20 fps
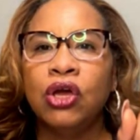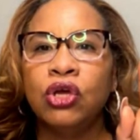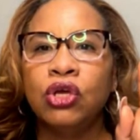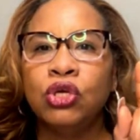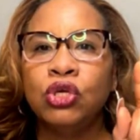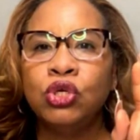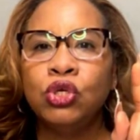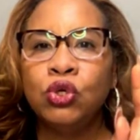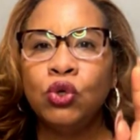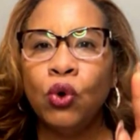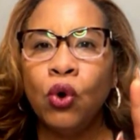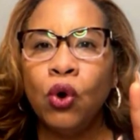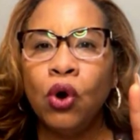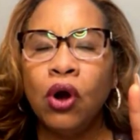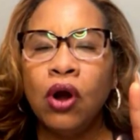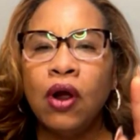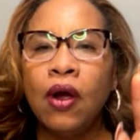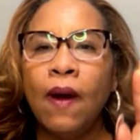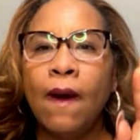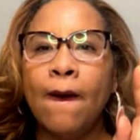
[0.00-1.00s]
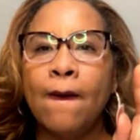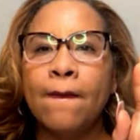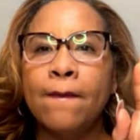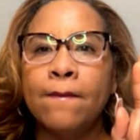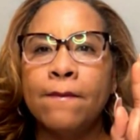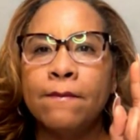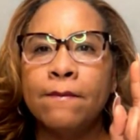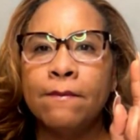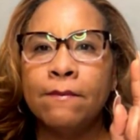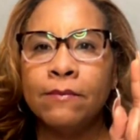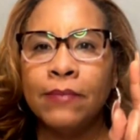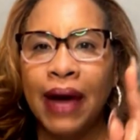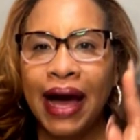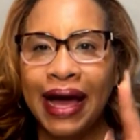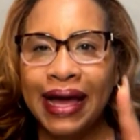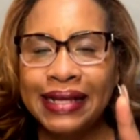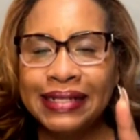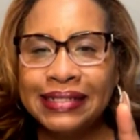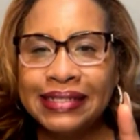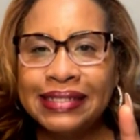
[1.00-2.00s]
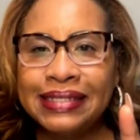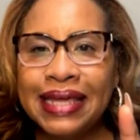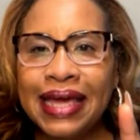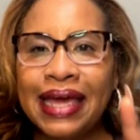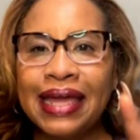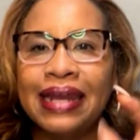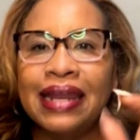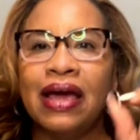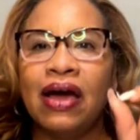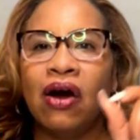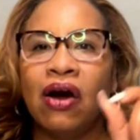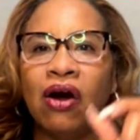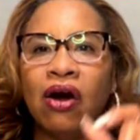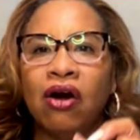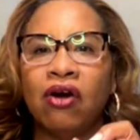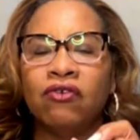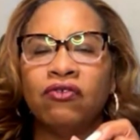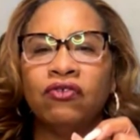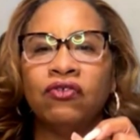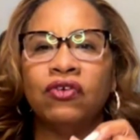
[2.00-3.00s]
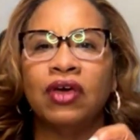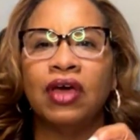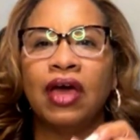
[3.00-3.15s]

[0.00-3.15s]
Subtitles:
Your mindset of,